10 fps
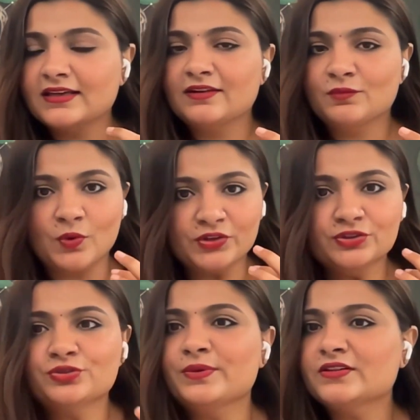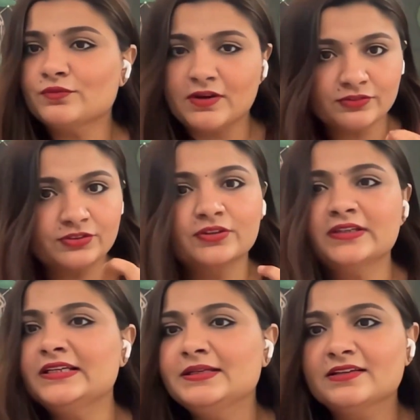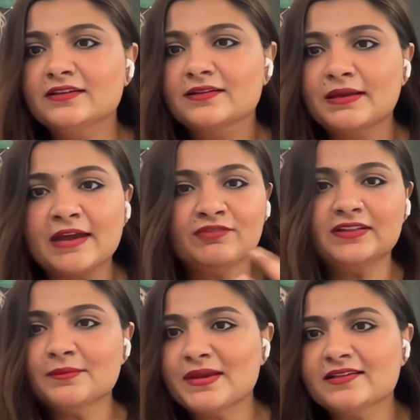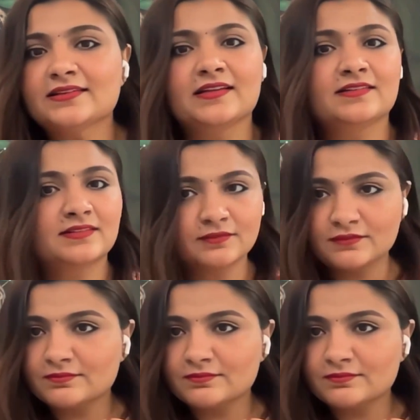what you're doing so far, really everything makes sense.